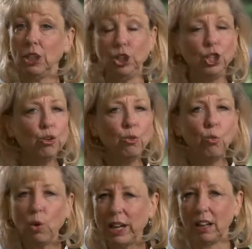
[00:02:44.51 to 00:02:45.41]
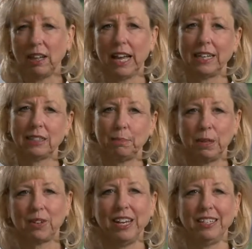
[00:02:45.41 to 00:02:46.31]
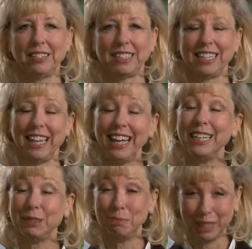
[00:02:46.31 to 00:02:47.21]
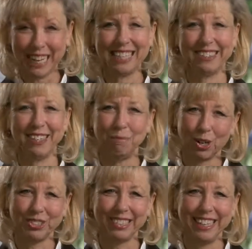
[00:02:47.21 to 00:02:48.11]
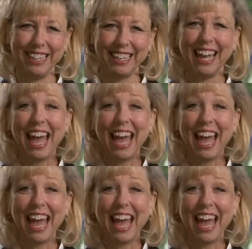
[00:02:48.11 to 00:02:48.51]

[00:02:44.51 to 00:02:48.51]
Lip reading: You will experience his blessed mercy.